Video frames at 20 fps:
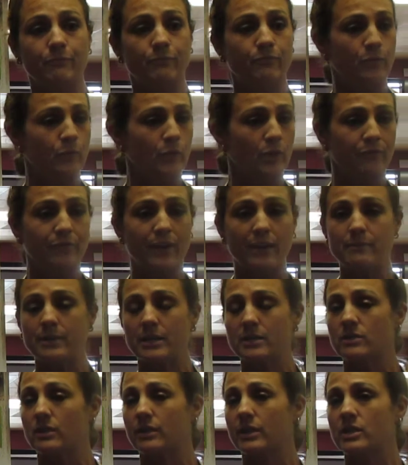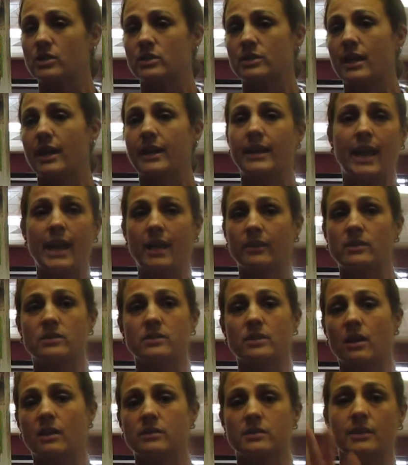4 to 5 minutes on each side, add the
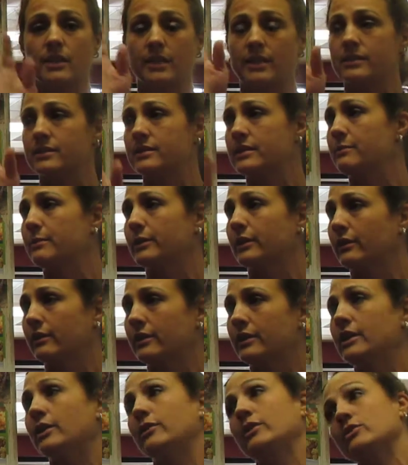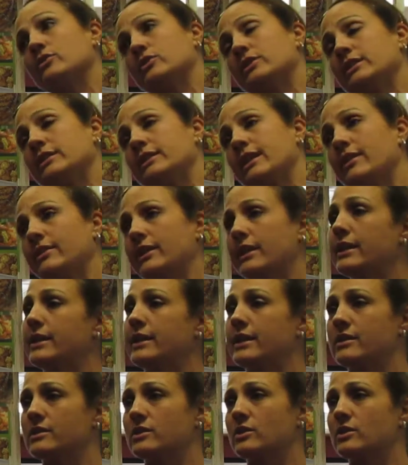sauce, let it simmer, and you're sitting down eating.